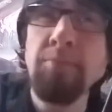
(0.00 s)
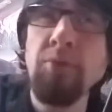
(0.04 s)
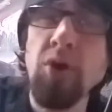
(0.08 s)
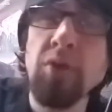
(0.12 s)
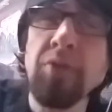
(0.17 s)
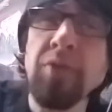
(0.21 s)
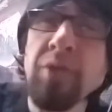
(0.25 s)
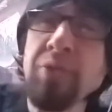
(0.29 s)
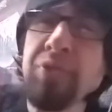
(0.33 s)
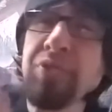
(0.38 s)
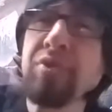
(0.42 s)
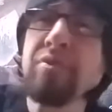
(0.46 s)
on
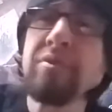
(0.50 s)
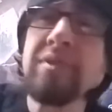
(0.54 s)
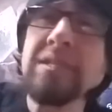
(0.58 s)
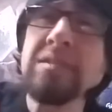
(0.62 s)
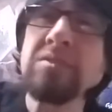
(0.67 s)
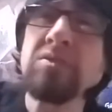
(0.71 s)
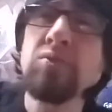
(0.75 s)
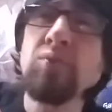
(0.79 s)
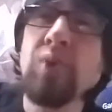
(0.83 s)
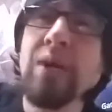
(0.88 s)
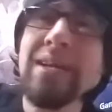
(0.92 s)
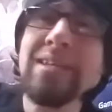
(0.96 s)
the
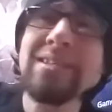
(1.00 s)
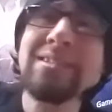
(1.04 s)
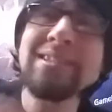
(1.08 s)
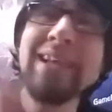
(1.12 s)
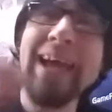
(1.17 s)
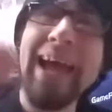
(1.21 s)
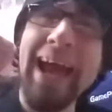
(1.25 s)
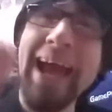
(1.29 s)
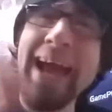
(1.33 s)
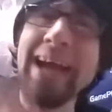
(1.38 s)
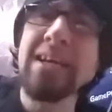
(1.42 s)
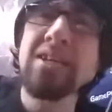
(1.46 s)
32X
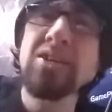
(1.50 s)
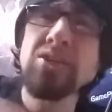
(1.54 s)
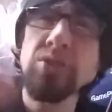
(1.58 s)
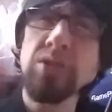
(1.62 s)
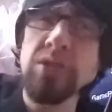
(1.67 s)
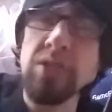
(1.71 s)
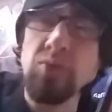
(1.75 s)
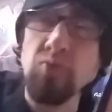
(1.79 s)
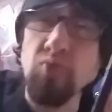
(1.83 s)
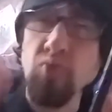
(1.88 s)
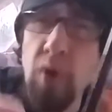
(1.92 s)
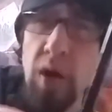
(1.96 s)

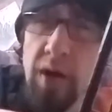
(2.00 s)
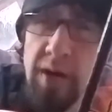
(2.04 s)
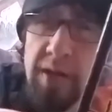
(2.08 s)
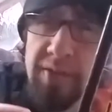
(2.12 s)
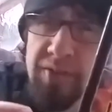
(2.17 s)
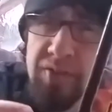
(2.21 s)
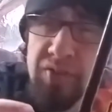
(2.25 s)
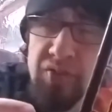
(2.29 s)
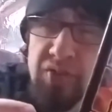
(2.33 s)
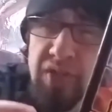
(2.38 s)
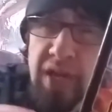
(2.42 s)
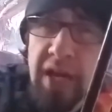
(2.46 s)
actually
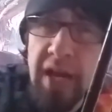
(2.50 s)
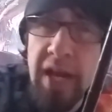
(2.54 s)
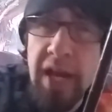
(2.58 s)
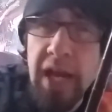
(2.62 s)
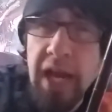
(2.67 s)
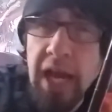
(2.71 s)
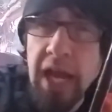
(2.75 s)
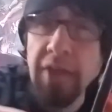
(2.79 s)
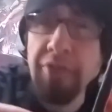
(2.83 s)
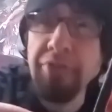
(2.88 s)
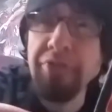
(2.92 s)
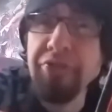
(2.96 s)
runs
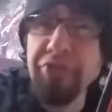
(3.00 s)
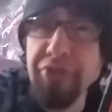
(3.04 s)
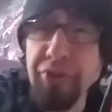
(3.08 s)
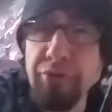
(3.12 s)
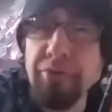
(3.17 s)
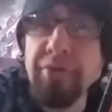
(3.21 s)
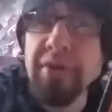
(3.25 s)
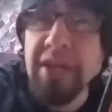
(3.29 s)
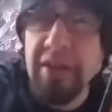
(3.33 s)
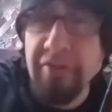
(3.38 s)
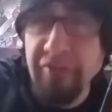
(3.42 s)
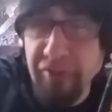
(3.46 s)
at
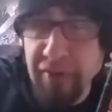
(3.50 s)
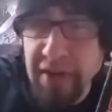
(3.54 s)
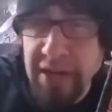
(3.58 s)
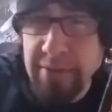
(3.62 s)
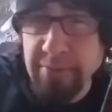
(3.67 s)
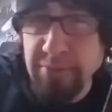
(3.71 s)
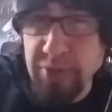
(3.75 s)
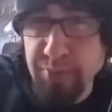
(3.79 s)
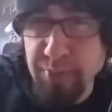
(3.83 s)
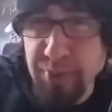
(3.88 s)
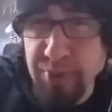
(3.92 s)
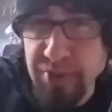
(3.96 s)
30
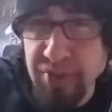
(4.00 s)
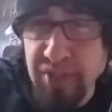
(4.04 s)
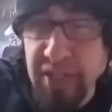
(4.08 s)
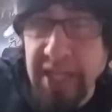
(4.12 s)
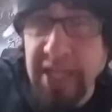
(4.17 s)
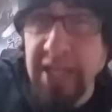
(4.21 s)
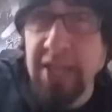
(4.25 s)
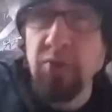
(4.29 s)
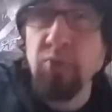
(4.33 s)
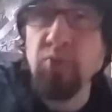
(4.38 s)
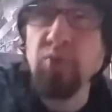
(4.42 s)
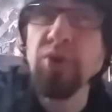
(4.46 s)
frames per
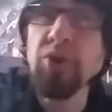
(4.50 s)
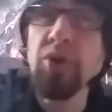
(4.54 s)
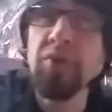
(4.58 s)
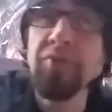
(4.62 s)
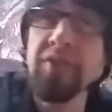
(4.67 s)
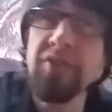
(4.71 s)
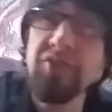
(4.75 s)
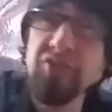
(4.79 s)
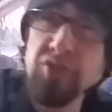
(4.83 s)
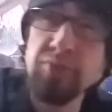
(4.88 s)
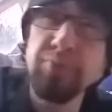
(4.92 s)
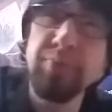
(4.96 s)
second, when on the
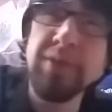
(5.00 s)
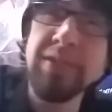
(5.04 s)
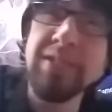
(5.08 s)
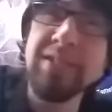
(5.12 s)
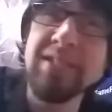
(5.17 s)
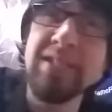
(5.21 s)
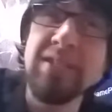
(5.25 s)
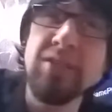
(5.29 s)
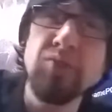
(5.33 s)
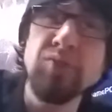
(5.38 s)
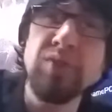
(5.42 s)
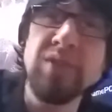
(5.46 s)
Super
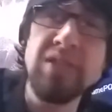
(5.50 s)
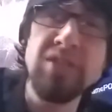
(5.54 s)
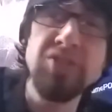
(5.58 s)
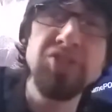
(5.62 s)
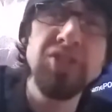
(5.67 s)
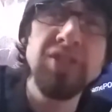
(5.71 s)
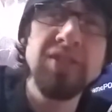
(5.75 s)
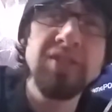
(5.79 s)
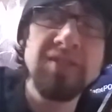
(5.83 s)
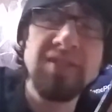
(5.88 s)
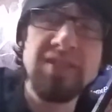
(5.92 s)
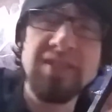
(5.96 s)
Nintendo and the
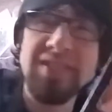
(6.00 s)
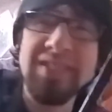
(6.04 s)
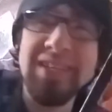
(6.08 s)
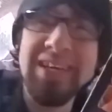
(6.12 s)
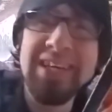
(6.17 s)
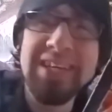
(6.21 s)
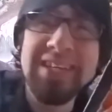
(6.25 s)
Genesis,